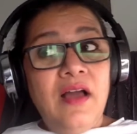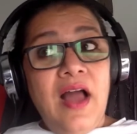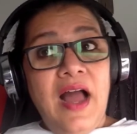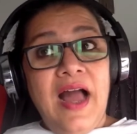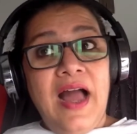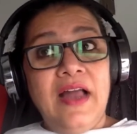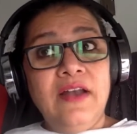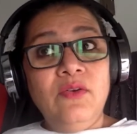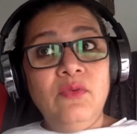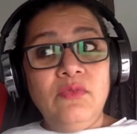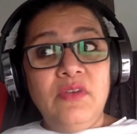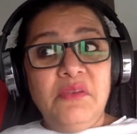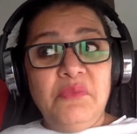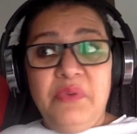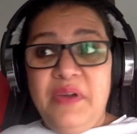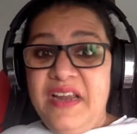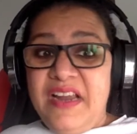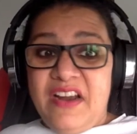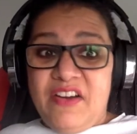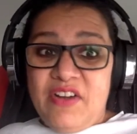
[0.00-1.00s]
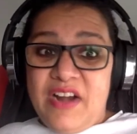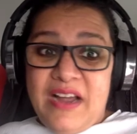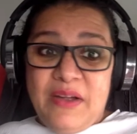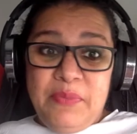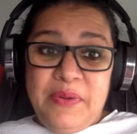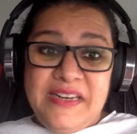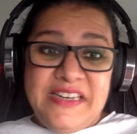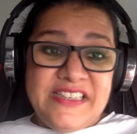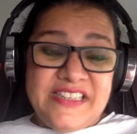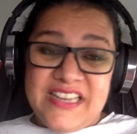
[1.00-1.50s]
And we, arrived,
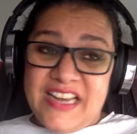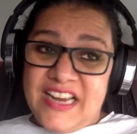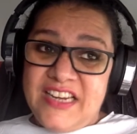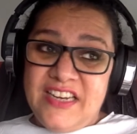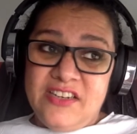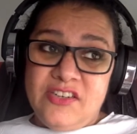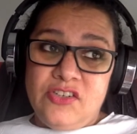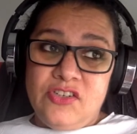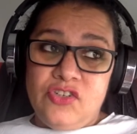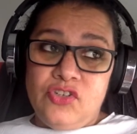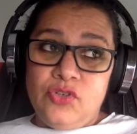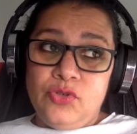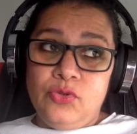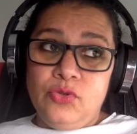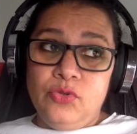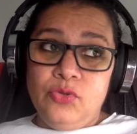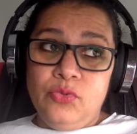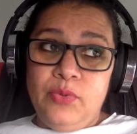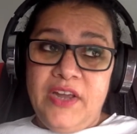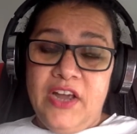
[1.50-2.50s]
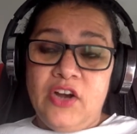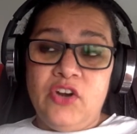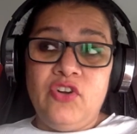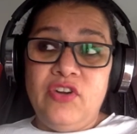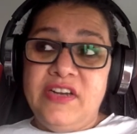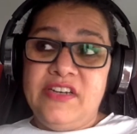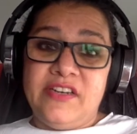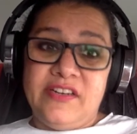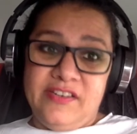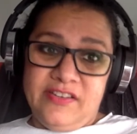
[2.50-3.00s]
we decided to, we
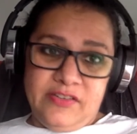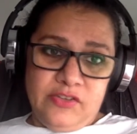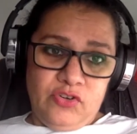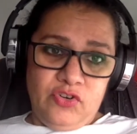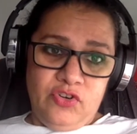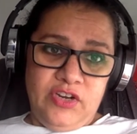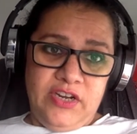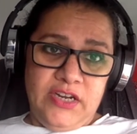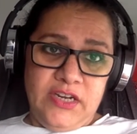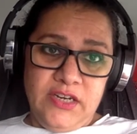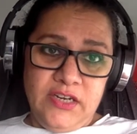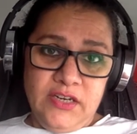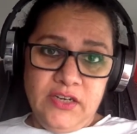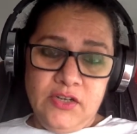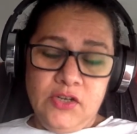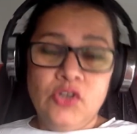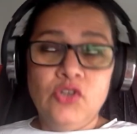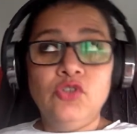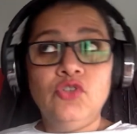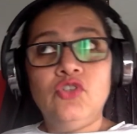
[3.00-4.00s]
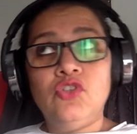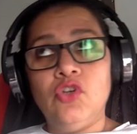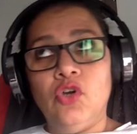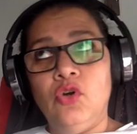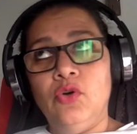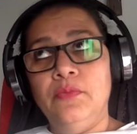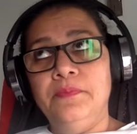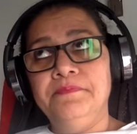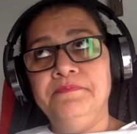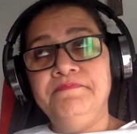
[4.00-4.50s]
agreed to disagree.
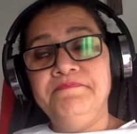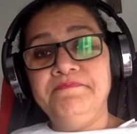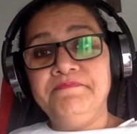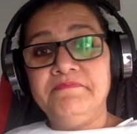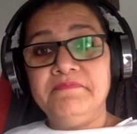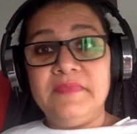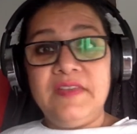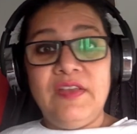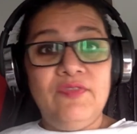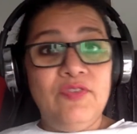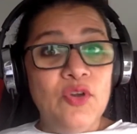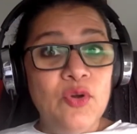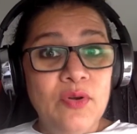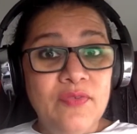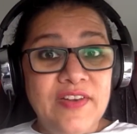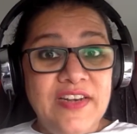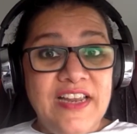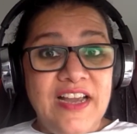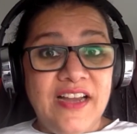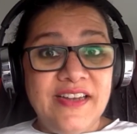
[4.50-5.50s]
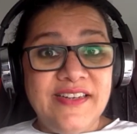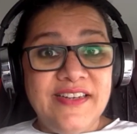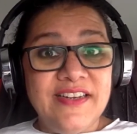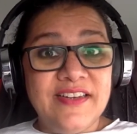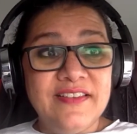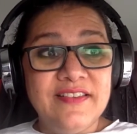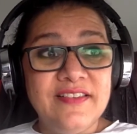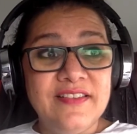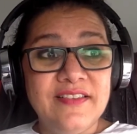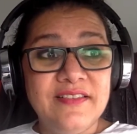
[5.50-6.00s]
So if you have any
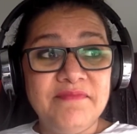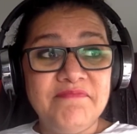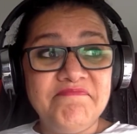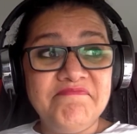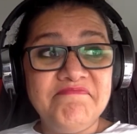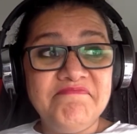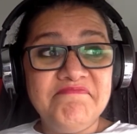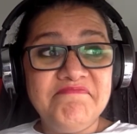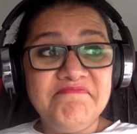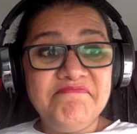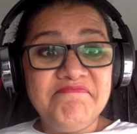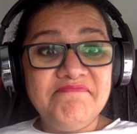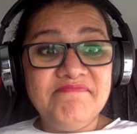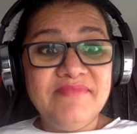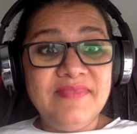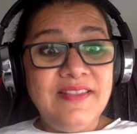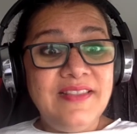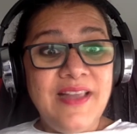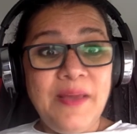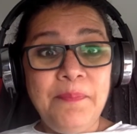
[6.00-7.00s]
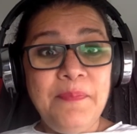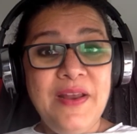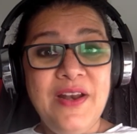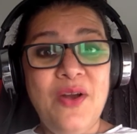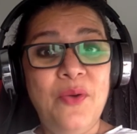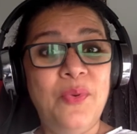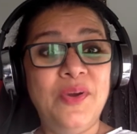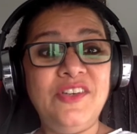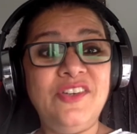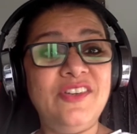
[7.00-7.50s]
ideas, let me
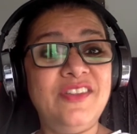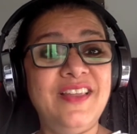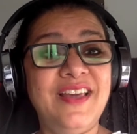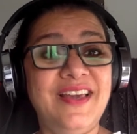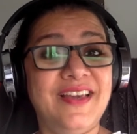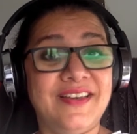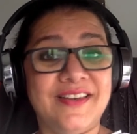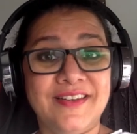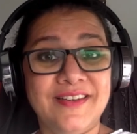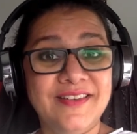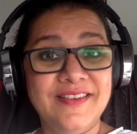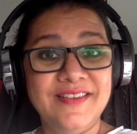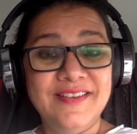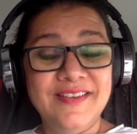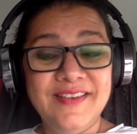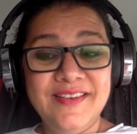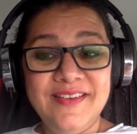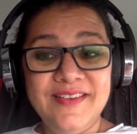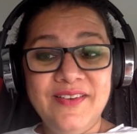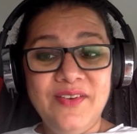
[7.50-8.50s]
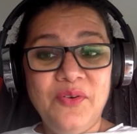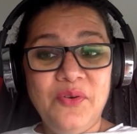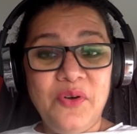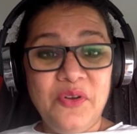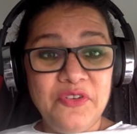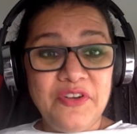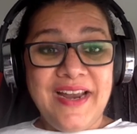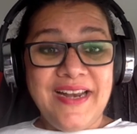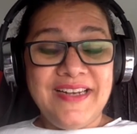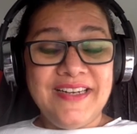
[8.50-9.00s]
know what you think. All
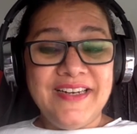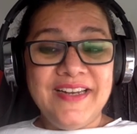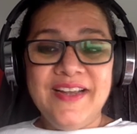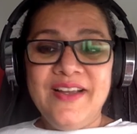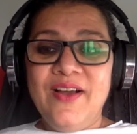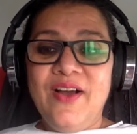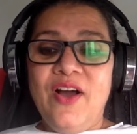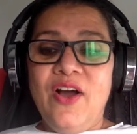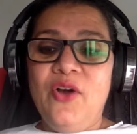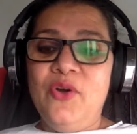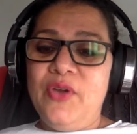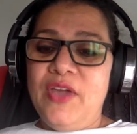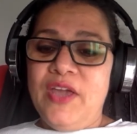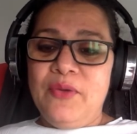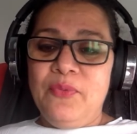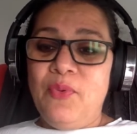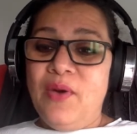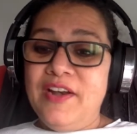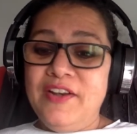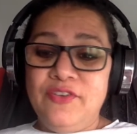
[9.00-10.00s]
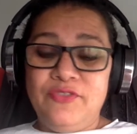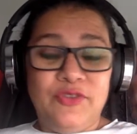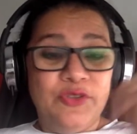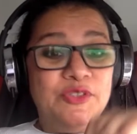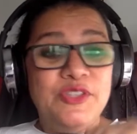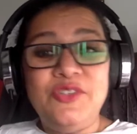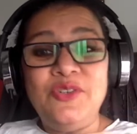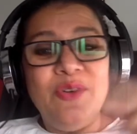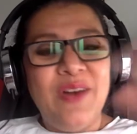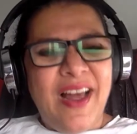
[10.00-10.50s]
right? Okay, wonderful.
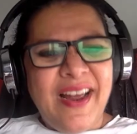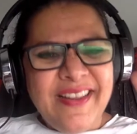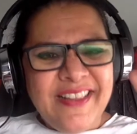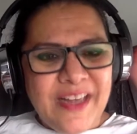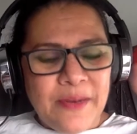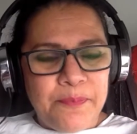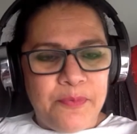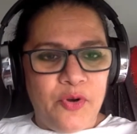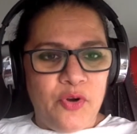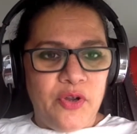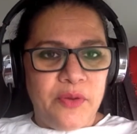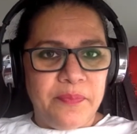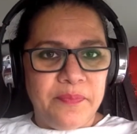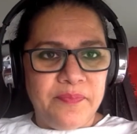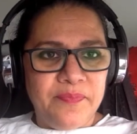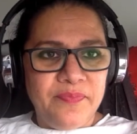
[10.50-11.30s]
Did you like that poem?